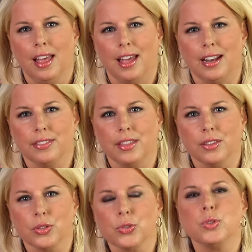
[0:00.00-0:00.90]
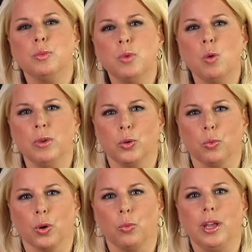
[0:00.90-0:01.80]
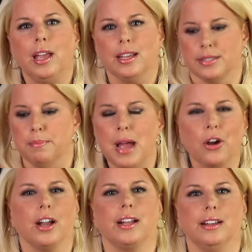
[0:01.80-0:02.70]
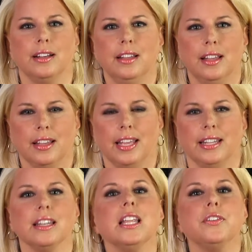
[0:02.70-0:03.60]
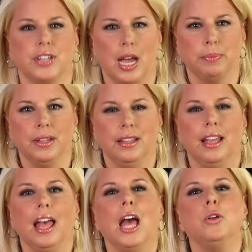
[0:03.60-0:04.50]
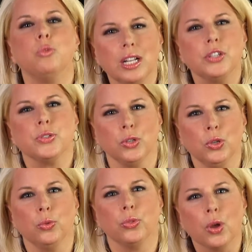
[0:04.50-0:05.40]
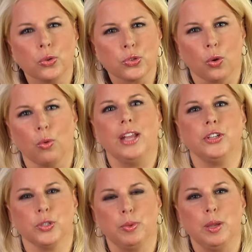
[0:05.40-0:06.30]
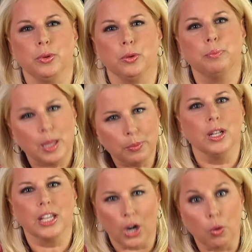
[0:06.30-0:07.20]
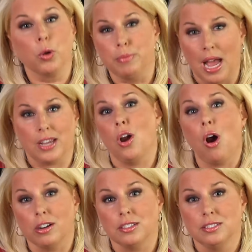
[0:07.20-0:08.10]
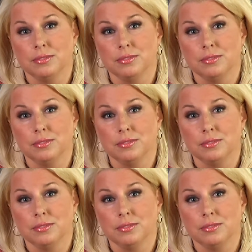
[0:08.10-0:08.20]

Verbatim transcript: And I think this is a moment where we as America can lift up and really salute those courageous people, people in our own backyard.